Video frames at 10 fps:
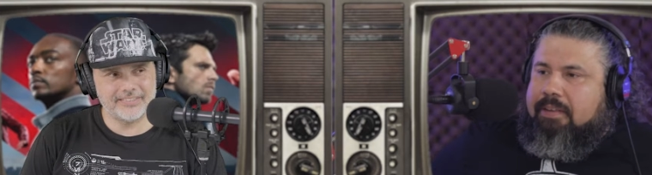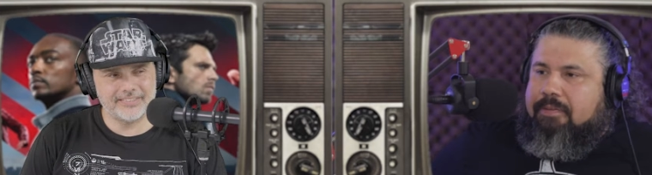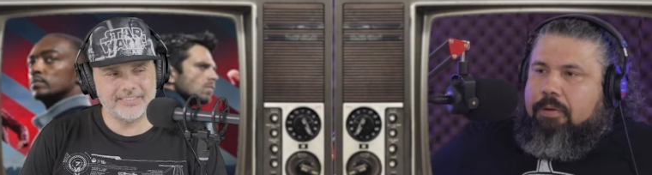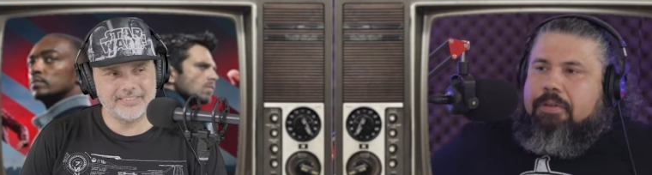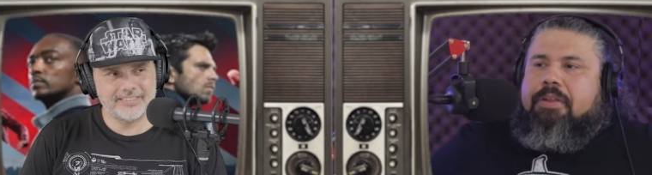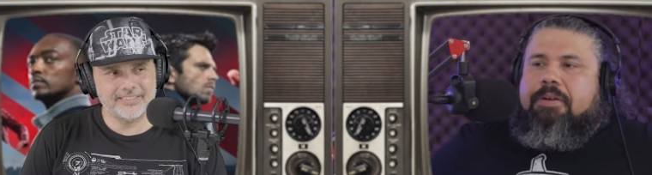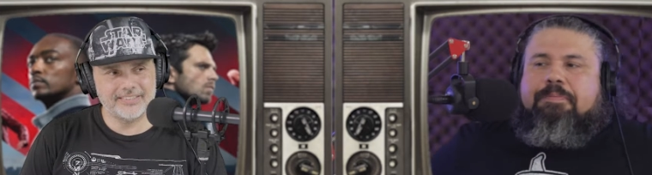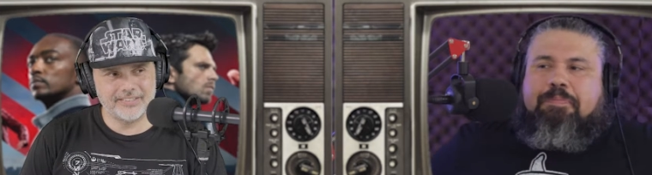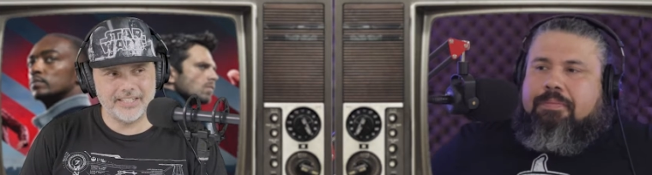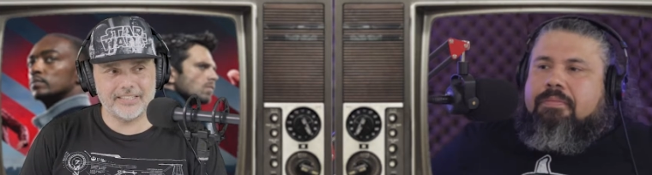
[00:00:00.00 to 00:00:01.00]
Speaker 1: and forth. No.
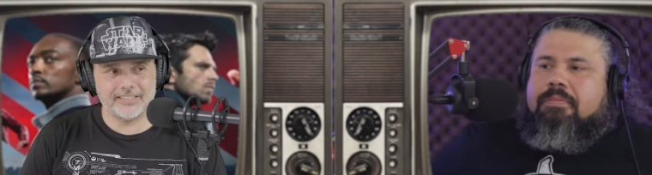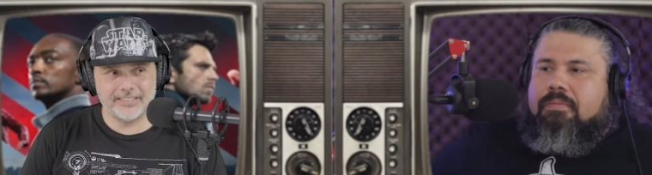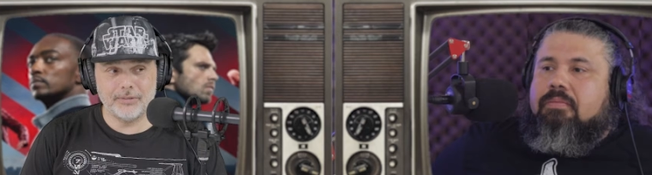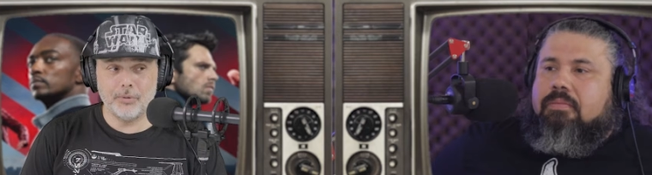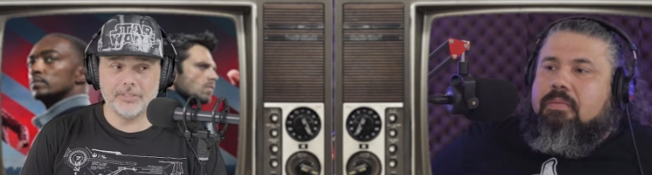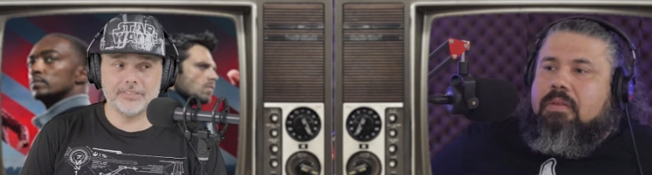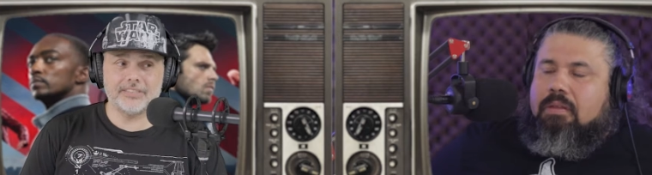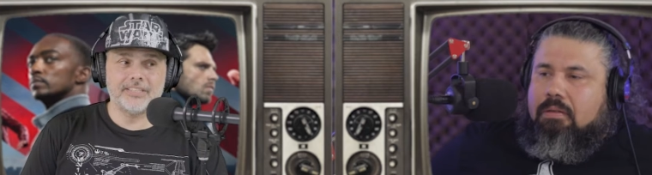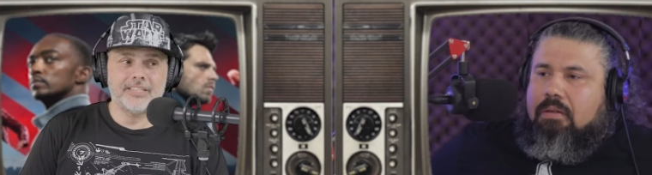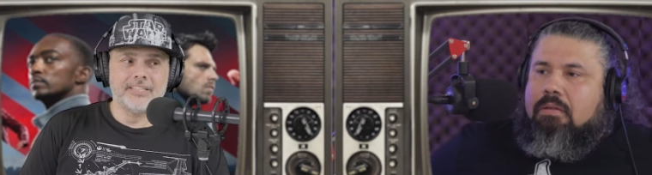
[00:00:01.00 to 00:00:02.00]
Speaker 2: Yeah, he
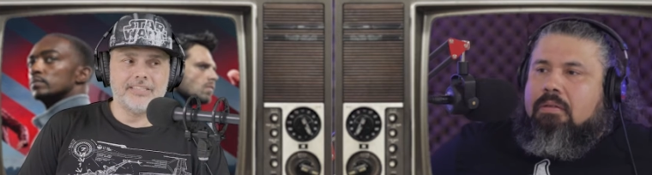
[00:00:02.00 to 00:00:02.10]
was